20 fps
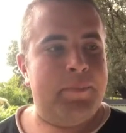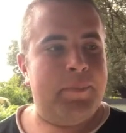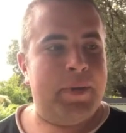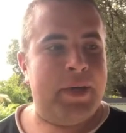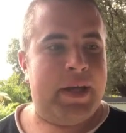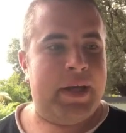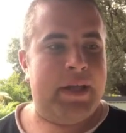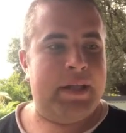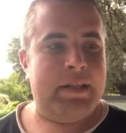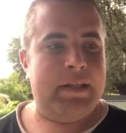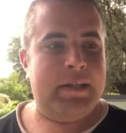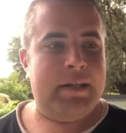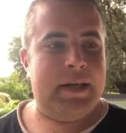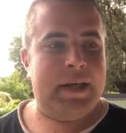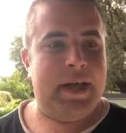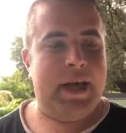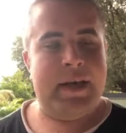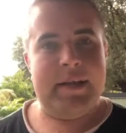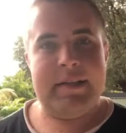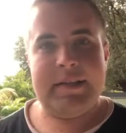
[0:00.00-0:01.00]
But
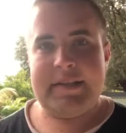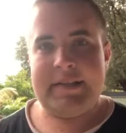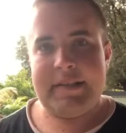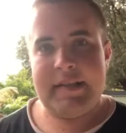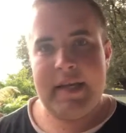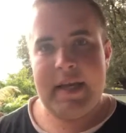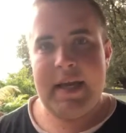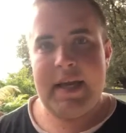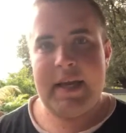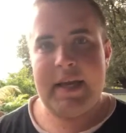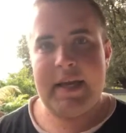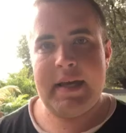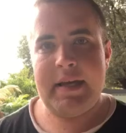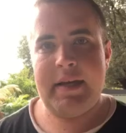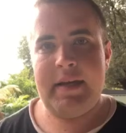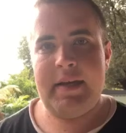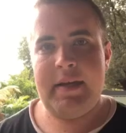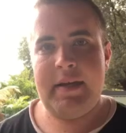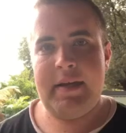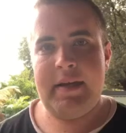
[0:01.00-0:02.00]
I hate to say
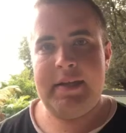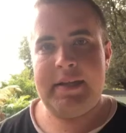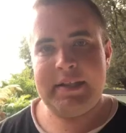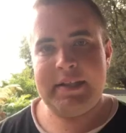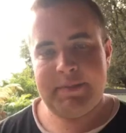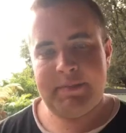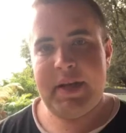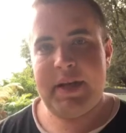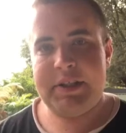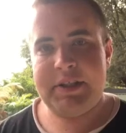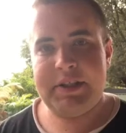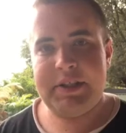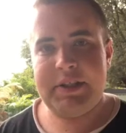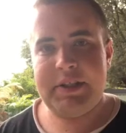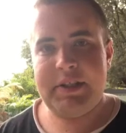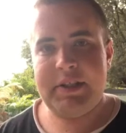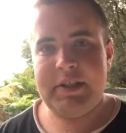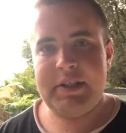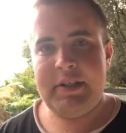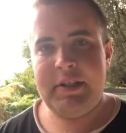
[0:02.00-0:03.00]
in this match,
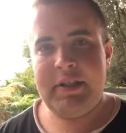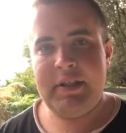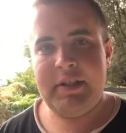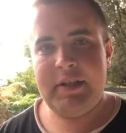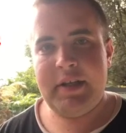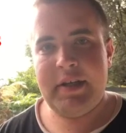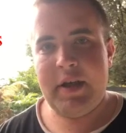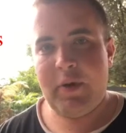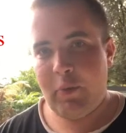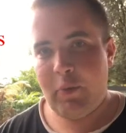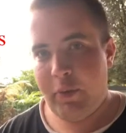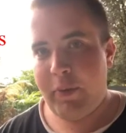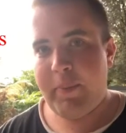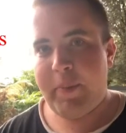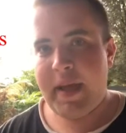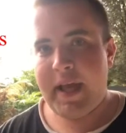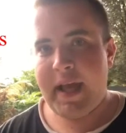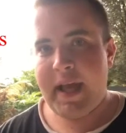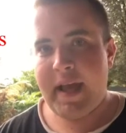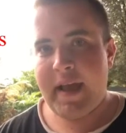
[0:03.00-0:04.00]
it will
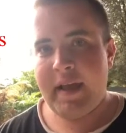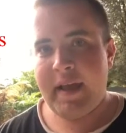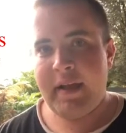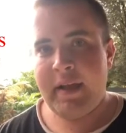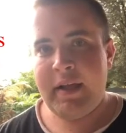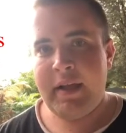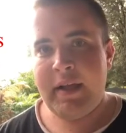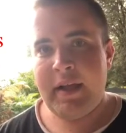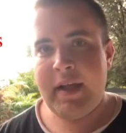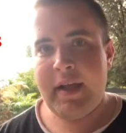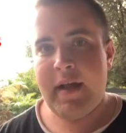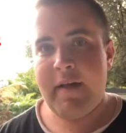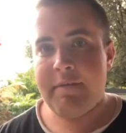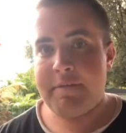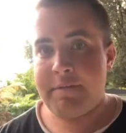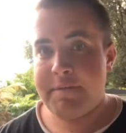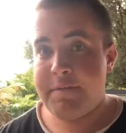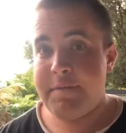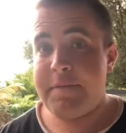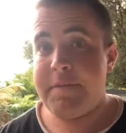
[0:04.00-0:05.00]
be a
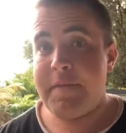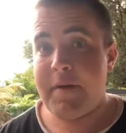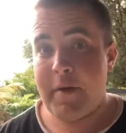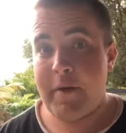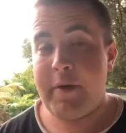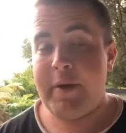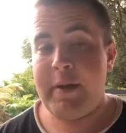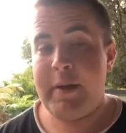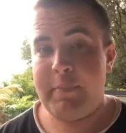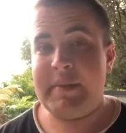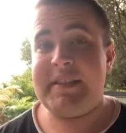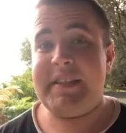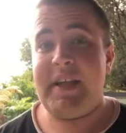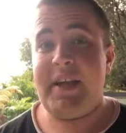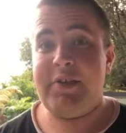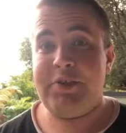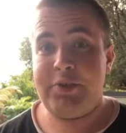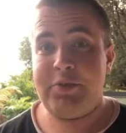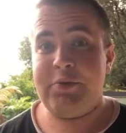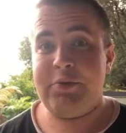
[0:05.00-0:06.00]
very
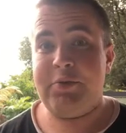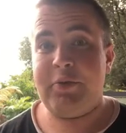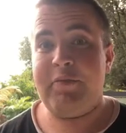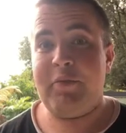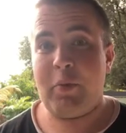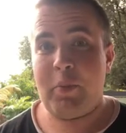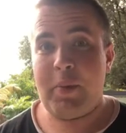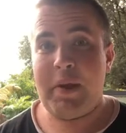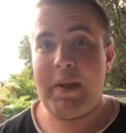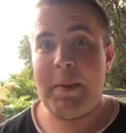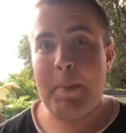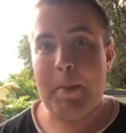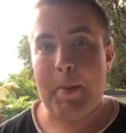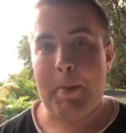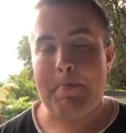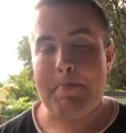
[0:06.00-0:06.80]
potential of a win,